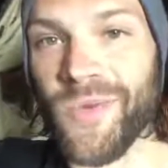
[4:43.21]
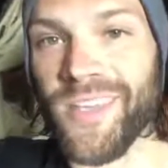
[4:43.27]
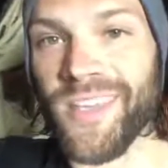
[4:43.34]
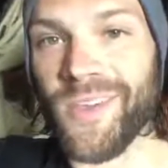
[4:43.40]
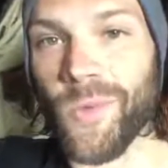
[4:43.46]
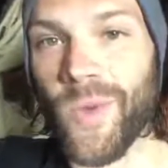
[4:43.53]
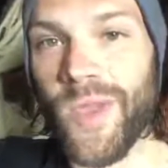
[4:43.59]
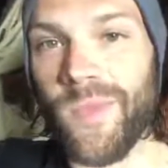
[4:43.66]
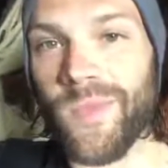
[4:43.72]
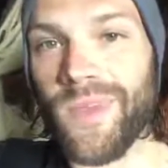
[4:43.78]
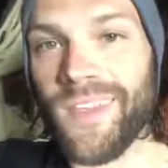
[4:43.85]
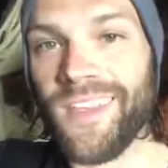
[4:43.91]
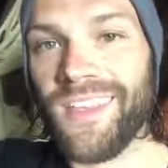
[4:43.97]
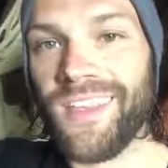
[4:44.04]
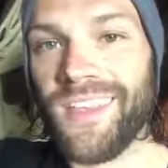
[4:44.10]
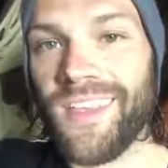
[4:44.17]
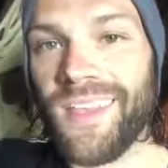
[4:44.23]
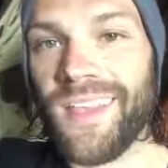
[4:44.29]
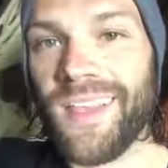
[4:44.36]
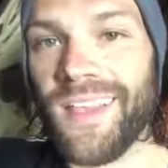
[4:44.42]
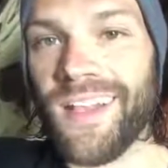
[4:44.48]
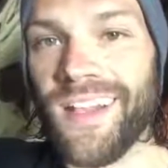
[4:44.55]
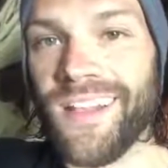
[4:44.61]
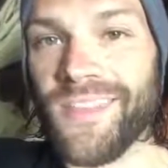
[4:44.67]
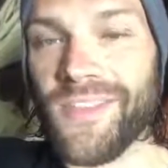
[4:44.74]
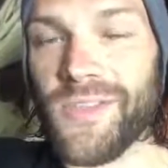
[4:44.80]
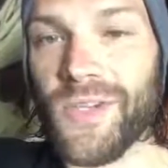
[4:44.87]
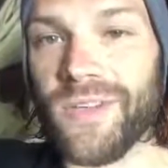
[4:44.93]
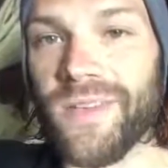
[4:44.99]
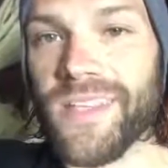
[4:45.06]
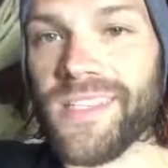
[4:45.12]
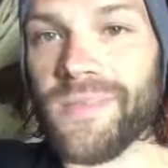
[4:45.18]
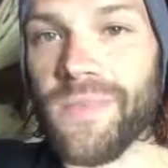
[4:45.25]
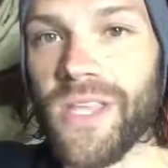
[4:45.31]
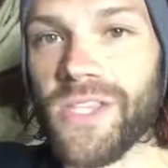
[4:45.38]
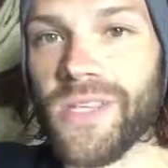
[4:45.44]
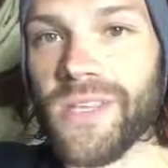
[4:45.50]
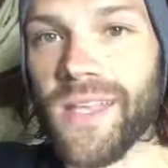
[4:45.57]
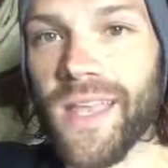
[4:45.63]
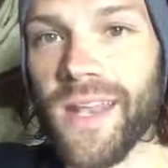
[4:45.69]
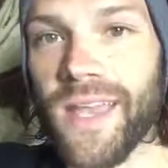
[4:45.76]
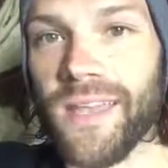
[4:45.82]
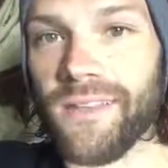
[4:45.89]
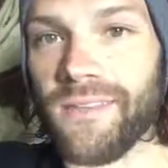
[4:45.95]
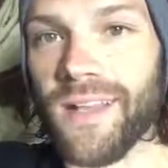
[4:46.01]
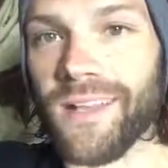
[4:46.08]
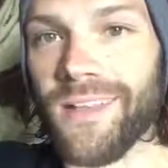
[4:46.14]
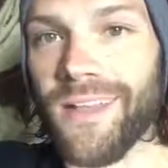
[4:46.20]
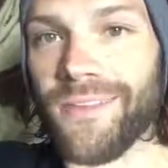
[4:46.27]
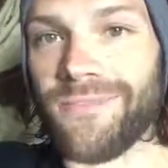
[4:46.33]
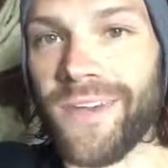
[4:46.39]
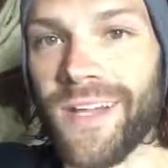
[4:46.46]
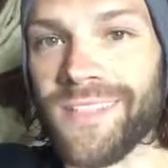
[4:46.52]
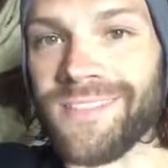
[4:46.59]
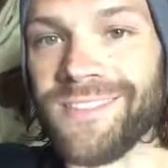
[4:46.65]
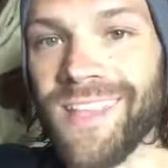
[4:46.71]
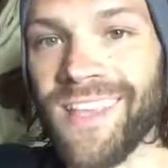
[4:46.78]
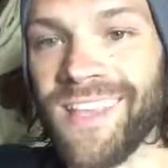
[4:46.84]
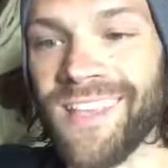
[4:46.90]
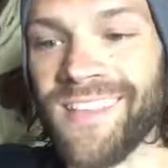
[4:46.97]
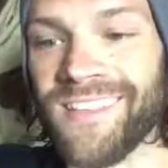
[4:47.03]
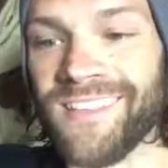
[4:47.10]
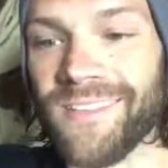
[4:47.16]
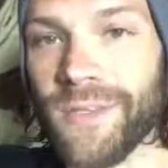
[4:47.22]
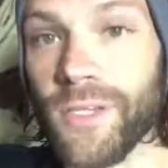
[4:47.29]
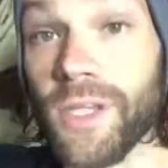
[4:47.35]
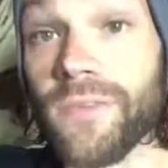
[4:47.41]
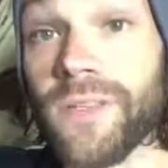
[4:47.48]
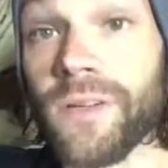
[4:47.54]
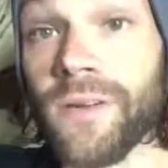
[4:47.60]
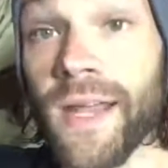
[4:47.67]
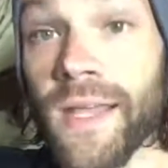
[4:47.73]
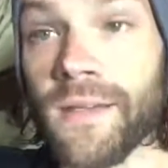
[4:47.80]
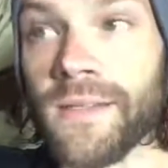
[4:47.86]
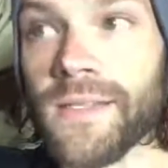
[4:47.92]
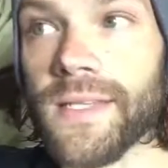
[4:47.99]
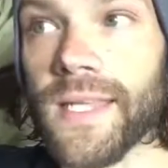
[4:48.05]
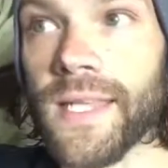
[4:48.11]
We the two of us and Misha kind of had a lot of fun and goofed around.